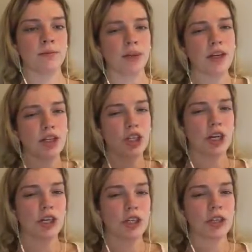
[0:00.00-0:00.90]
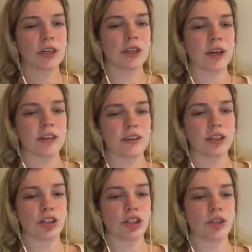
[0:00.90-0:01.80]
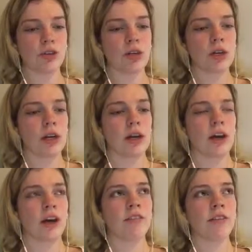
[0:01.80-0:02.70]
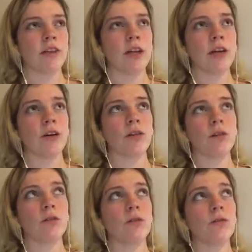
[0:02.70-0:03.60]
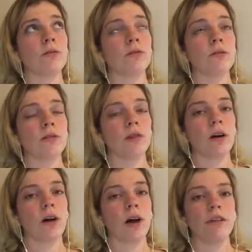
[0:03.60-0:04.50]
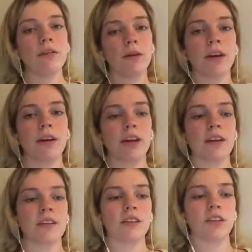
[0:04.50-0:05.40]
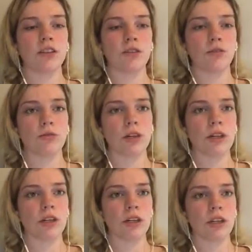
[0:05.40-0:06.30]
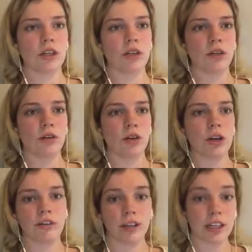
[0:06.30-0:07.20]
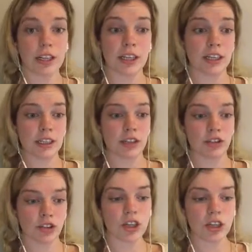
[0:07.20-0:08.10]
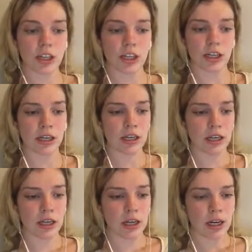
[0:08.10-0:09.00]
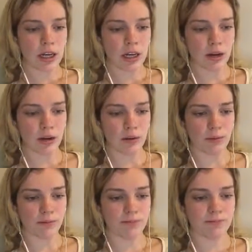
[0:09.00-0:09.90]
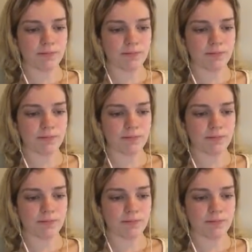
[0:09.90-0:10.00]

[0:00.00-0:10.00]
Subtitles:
like gender as an issue. I feel like everybody has issues when you have a kid and you're struggling. Um,